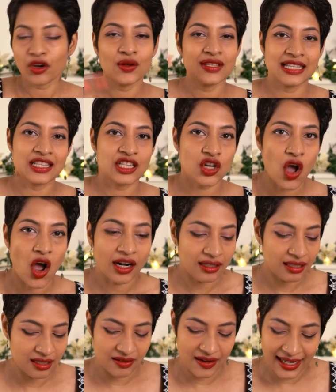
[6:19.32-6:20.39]
course, it's
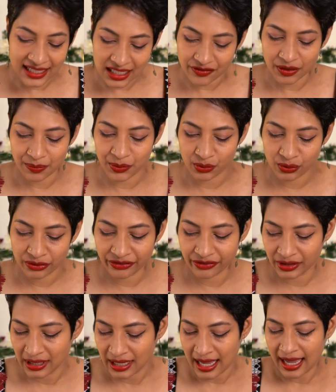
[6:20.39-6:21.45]
not transfer
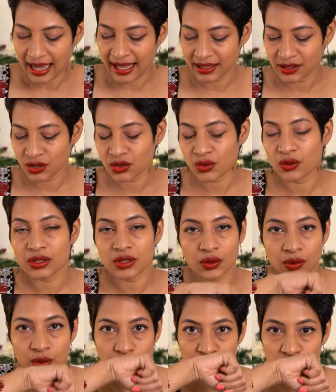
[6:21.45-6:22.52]
proof. I'll just show it to
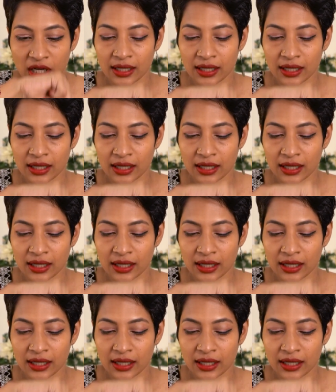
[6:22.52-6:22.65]
you.